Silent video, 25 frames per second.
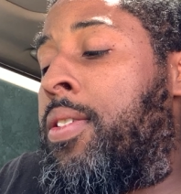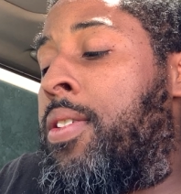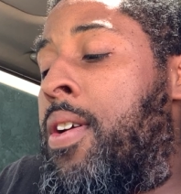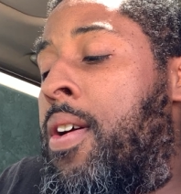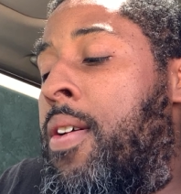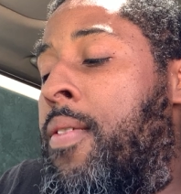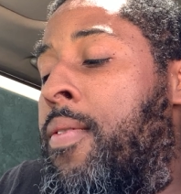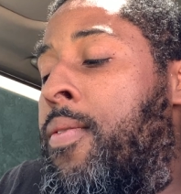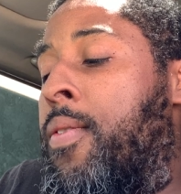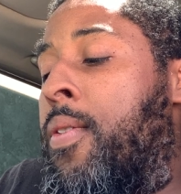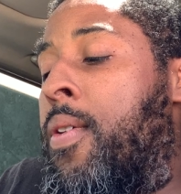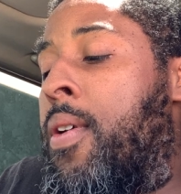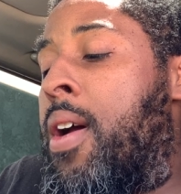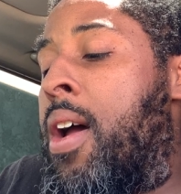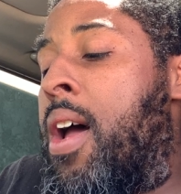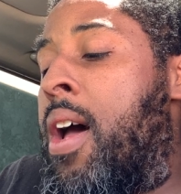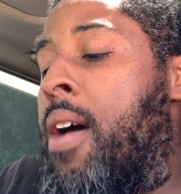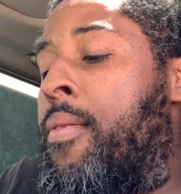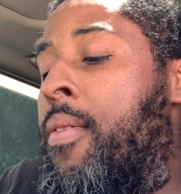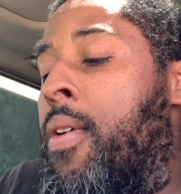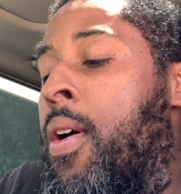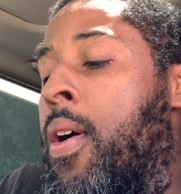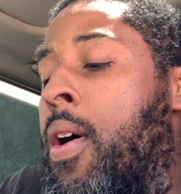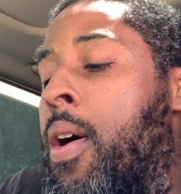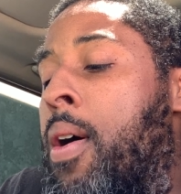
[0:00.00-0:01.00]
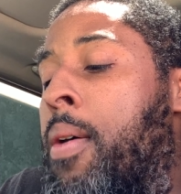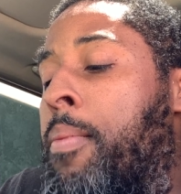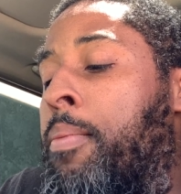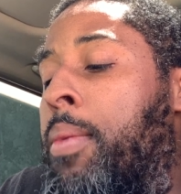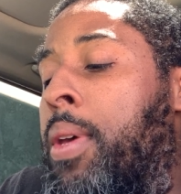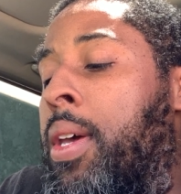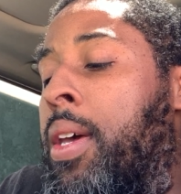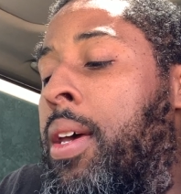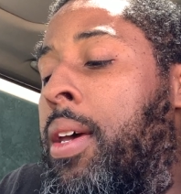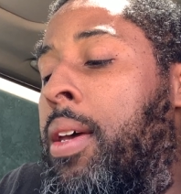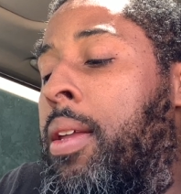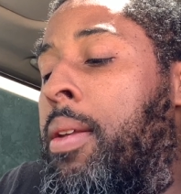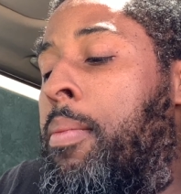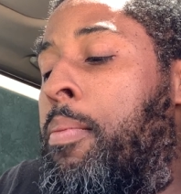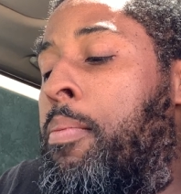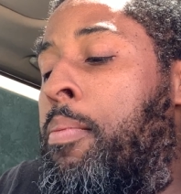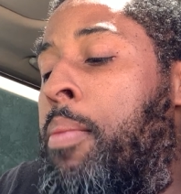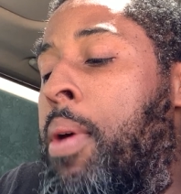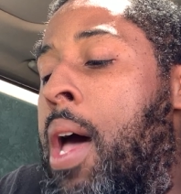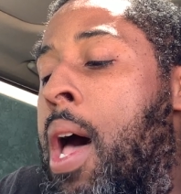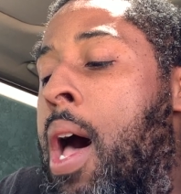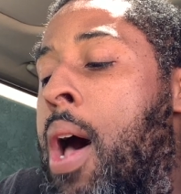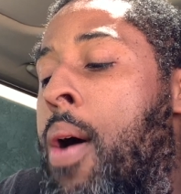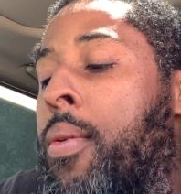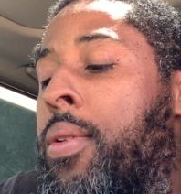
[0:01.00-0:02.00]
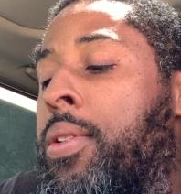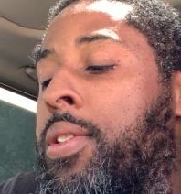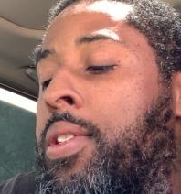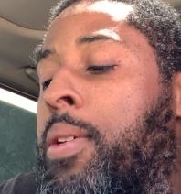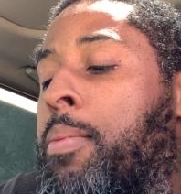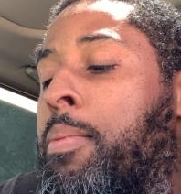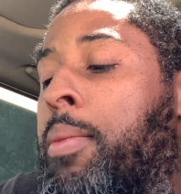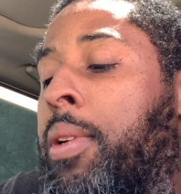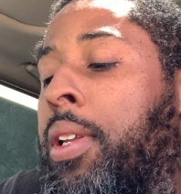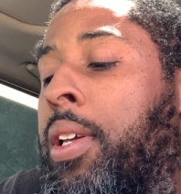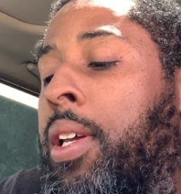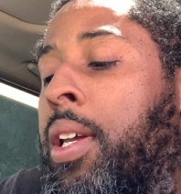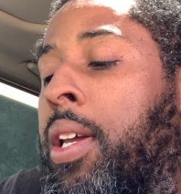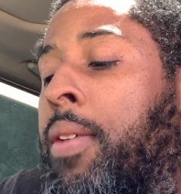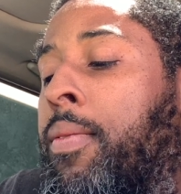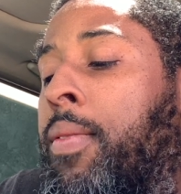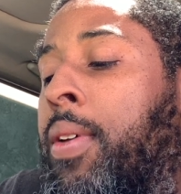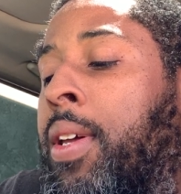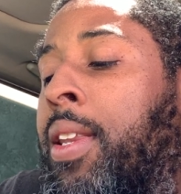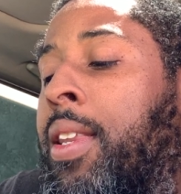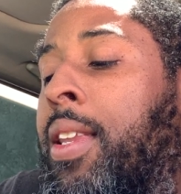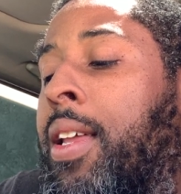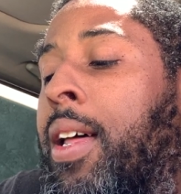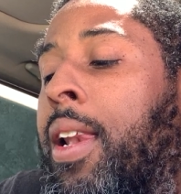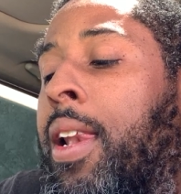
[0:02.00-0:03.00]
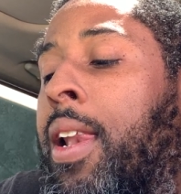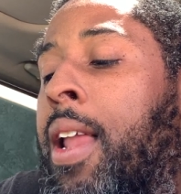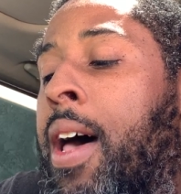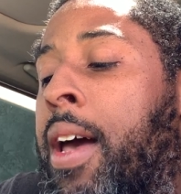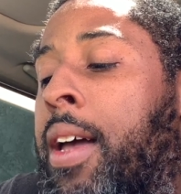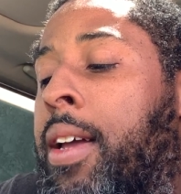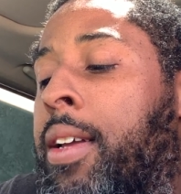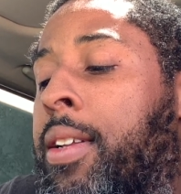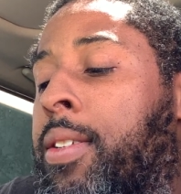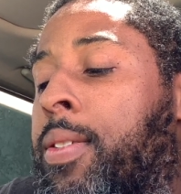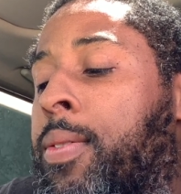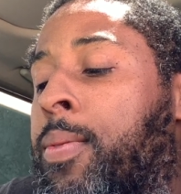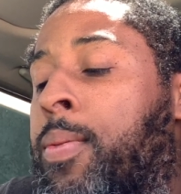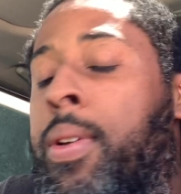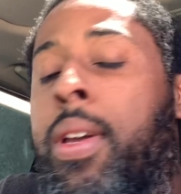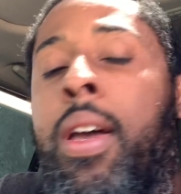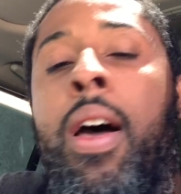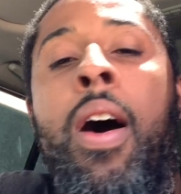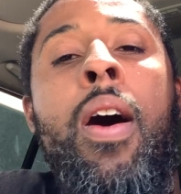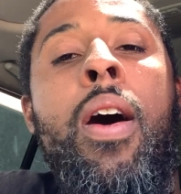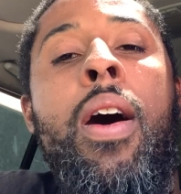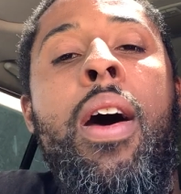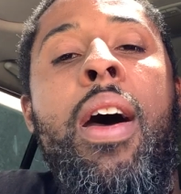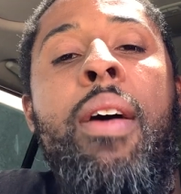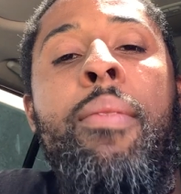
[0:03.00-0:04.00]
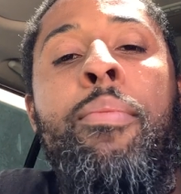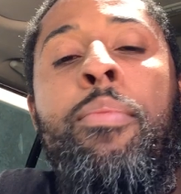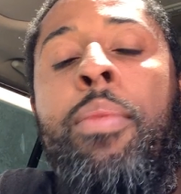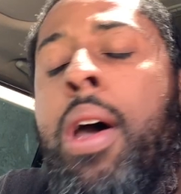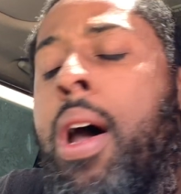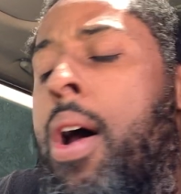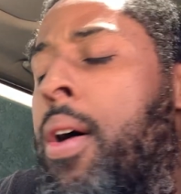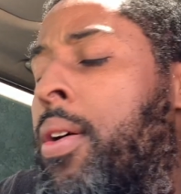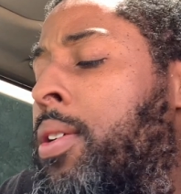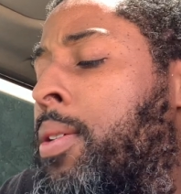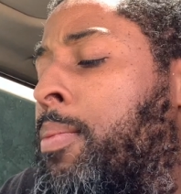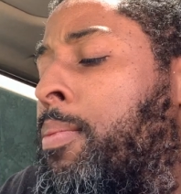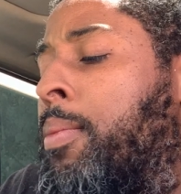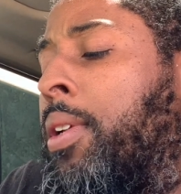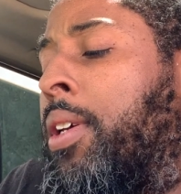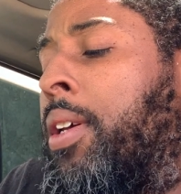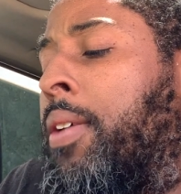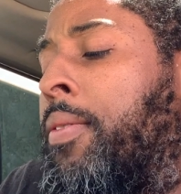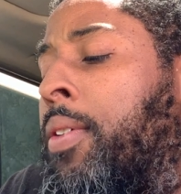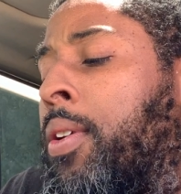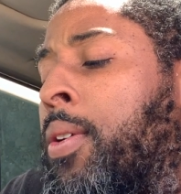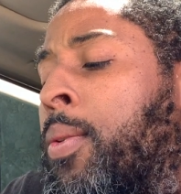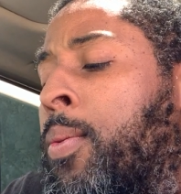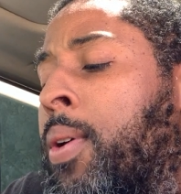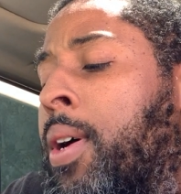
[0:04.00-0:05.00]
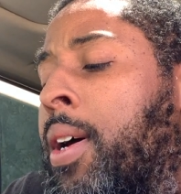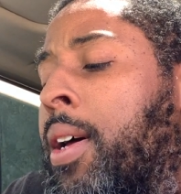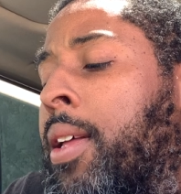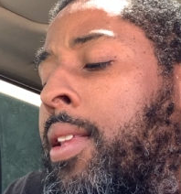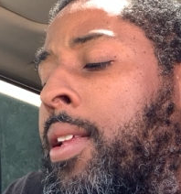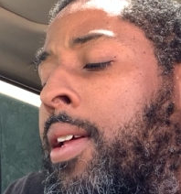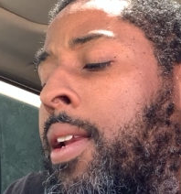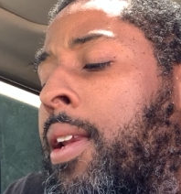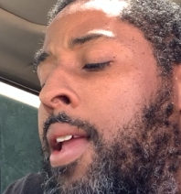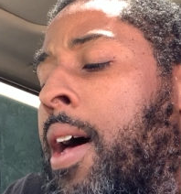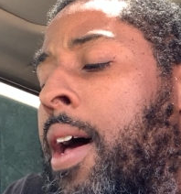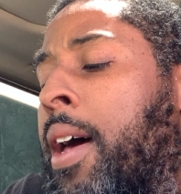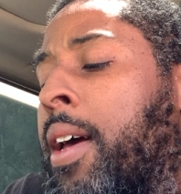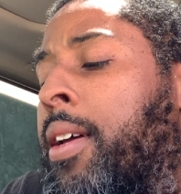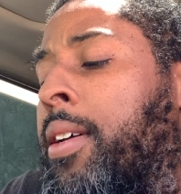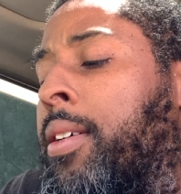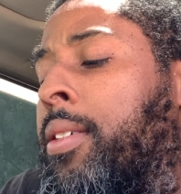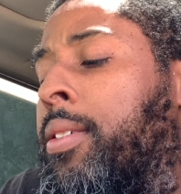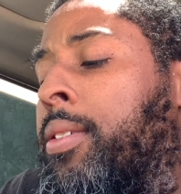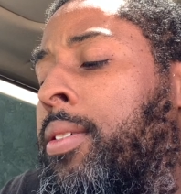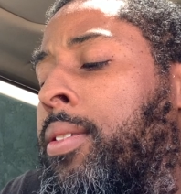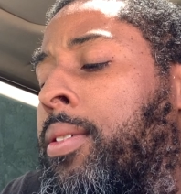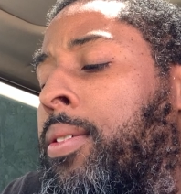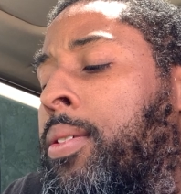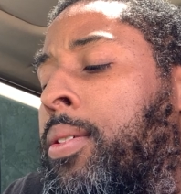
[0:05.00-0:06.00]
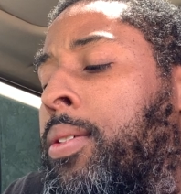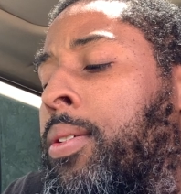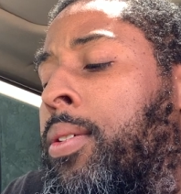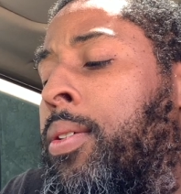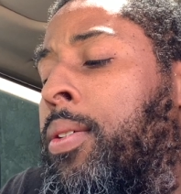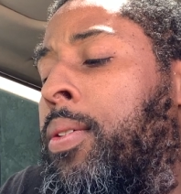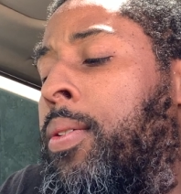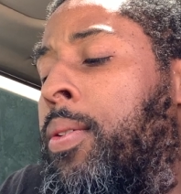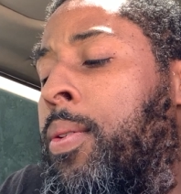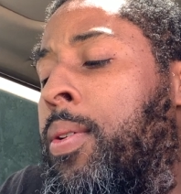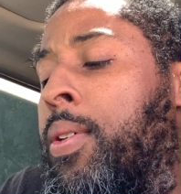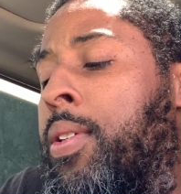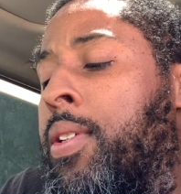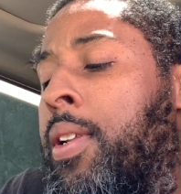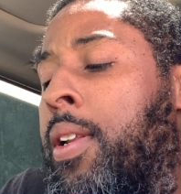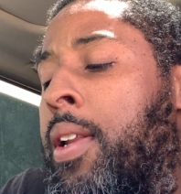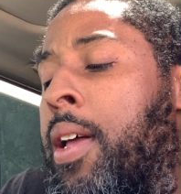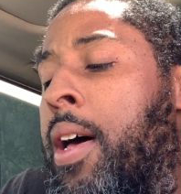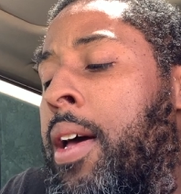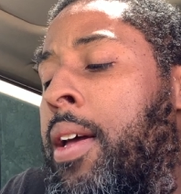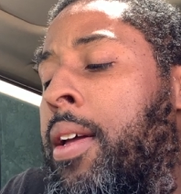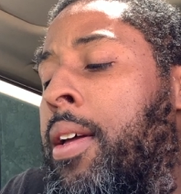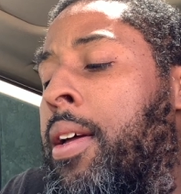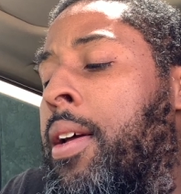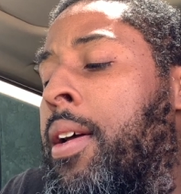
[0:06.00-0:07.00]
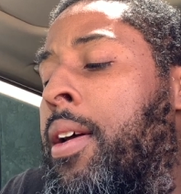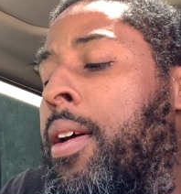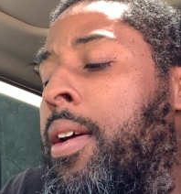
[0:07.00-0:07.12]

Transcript: Therefore, have all men power to believe in the light. We all have power to believe in the what? The light. Who is the light?